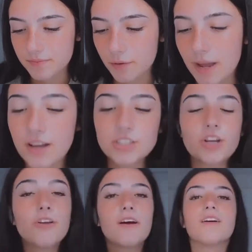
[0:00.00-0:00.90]
wait, I'll show
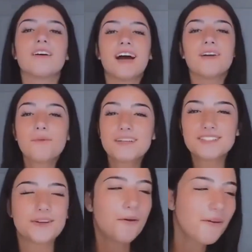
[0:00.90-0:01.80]
you. I don't want to
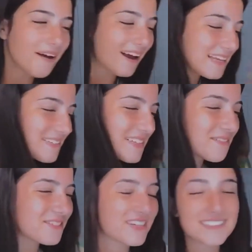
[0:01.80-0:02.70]
show you guys because I
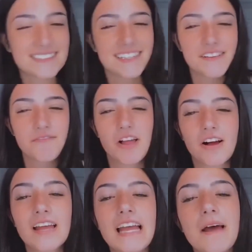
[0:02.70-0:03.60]
want you guys to see it in the vlog.